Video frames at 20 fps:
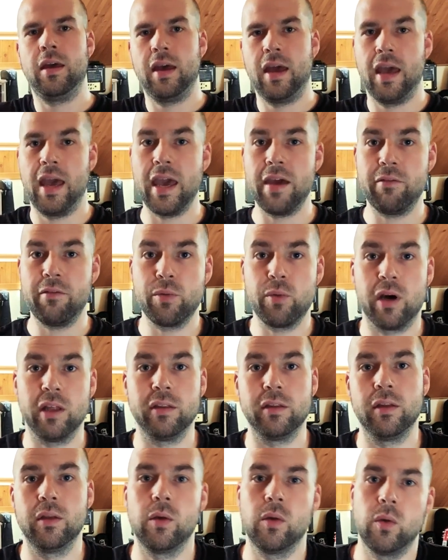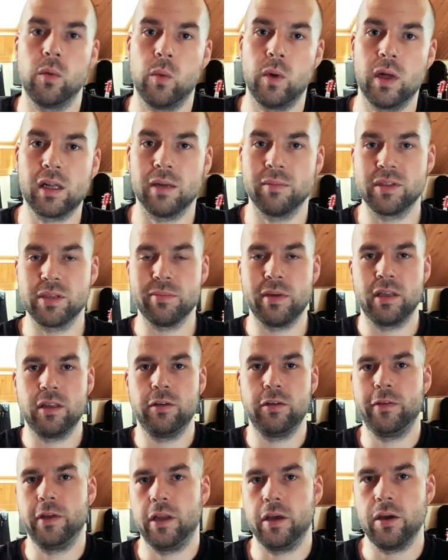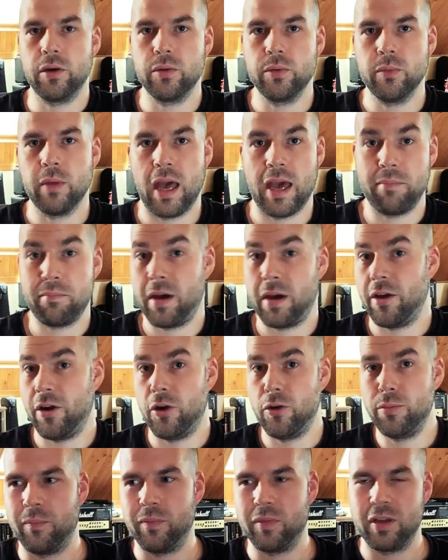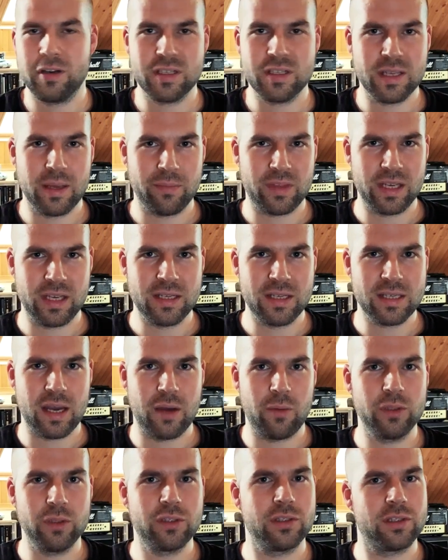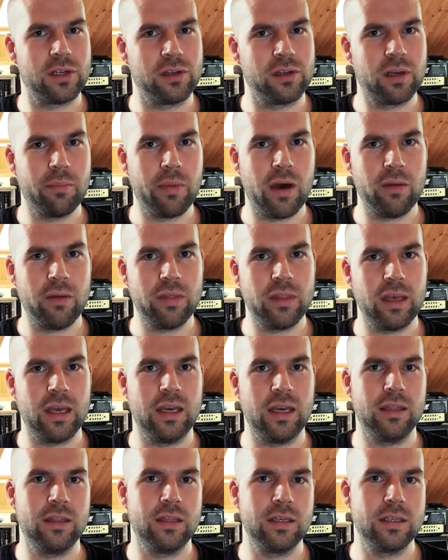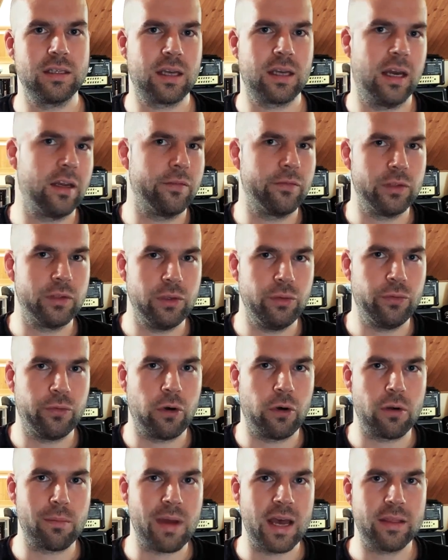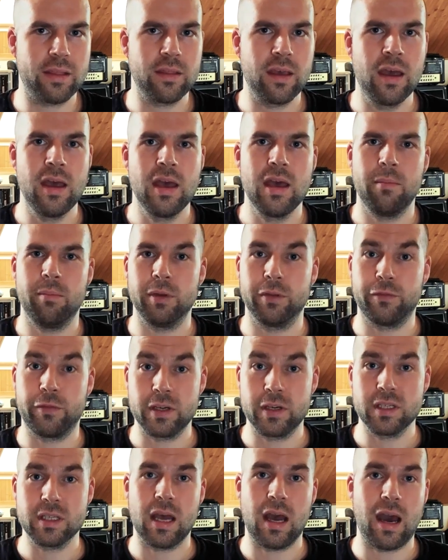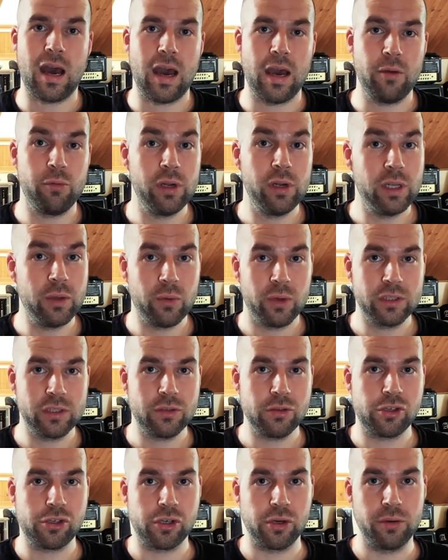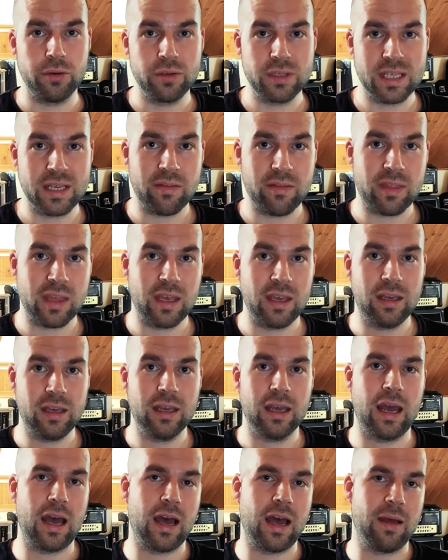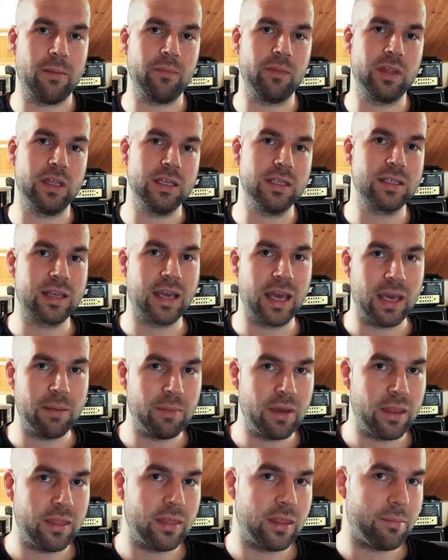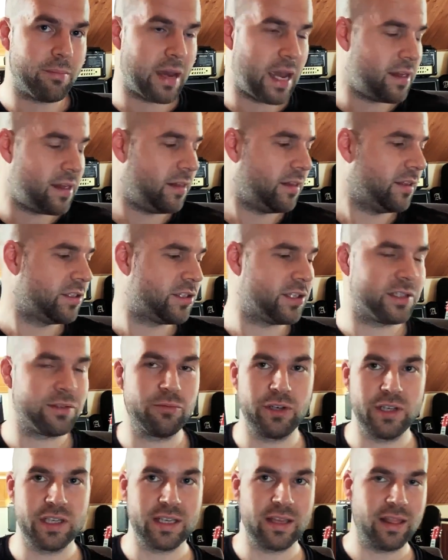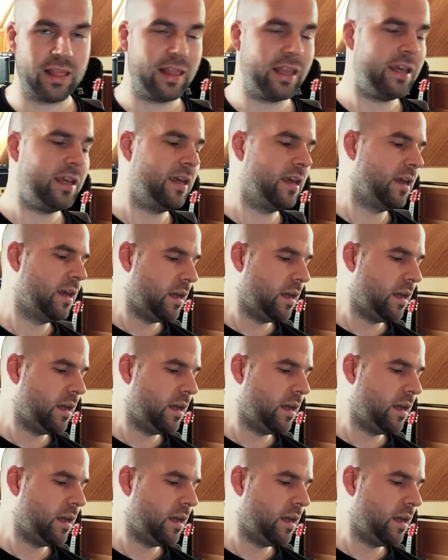Hey everyone, welcome to my new video and my home. There are some things I want to talk about in this kind of new format, but first I really want to show you something. This came in the mail just recently.